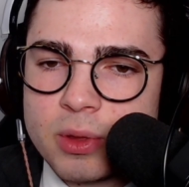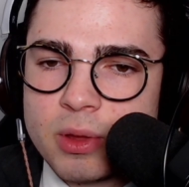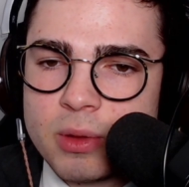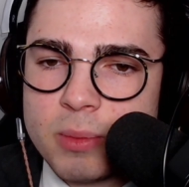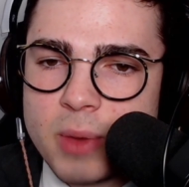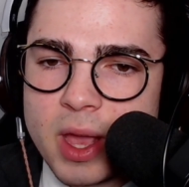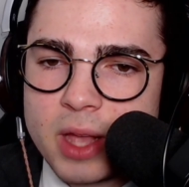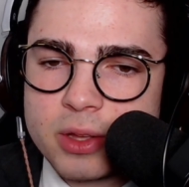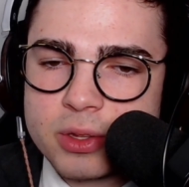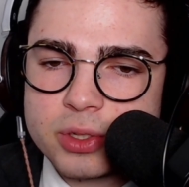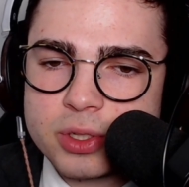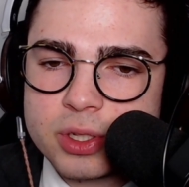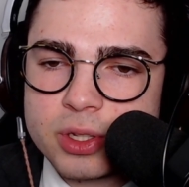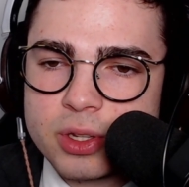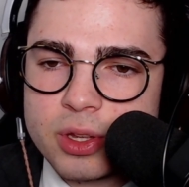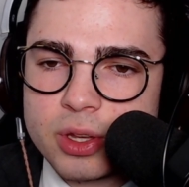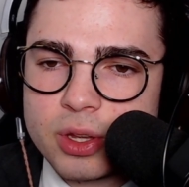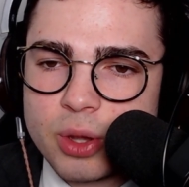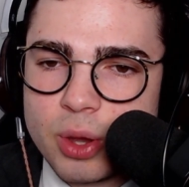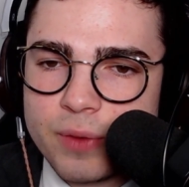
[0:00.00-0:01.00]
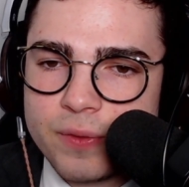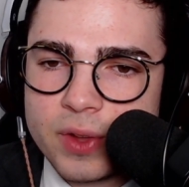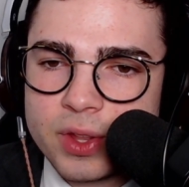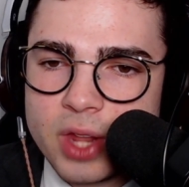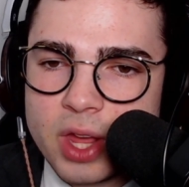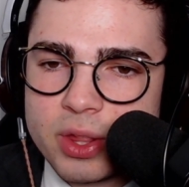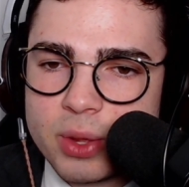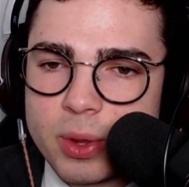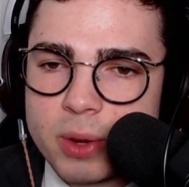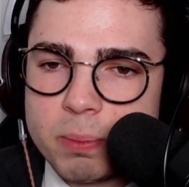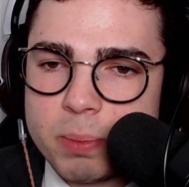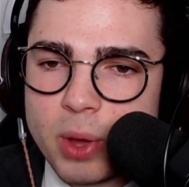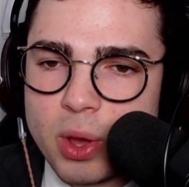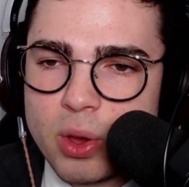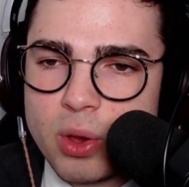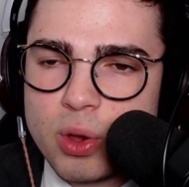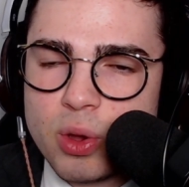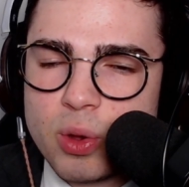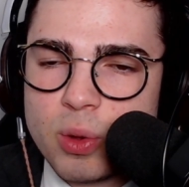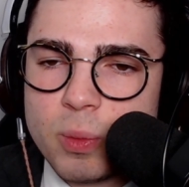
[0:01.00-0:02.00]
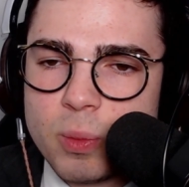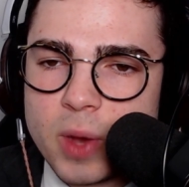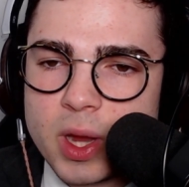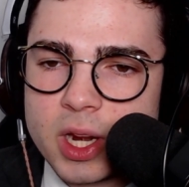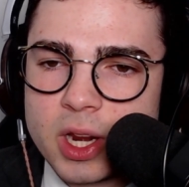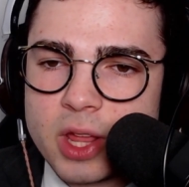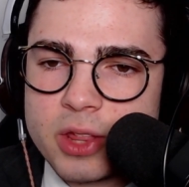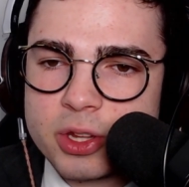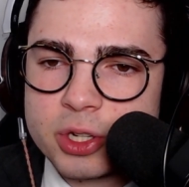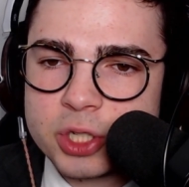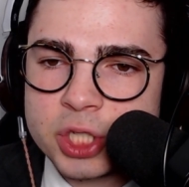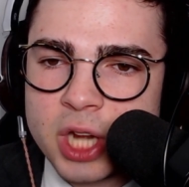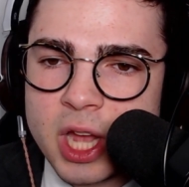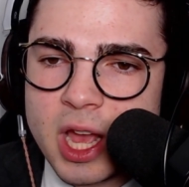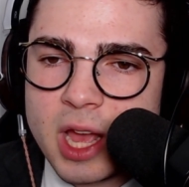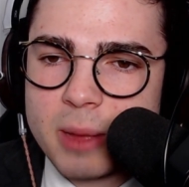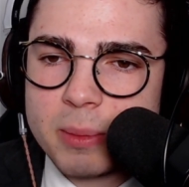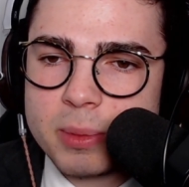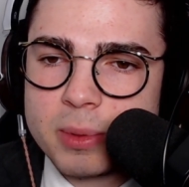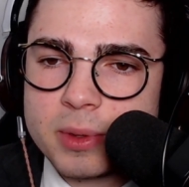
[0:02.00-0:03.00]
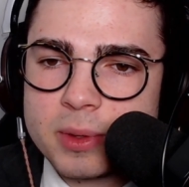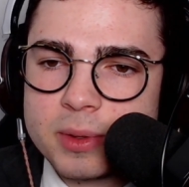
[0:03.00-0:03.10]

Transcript: Michaels going for another one. Boom. What another chop.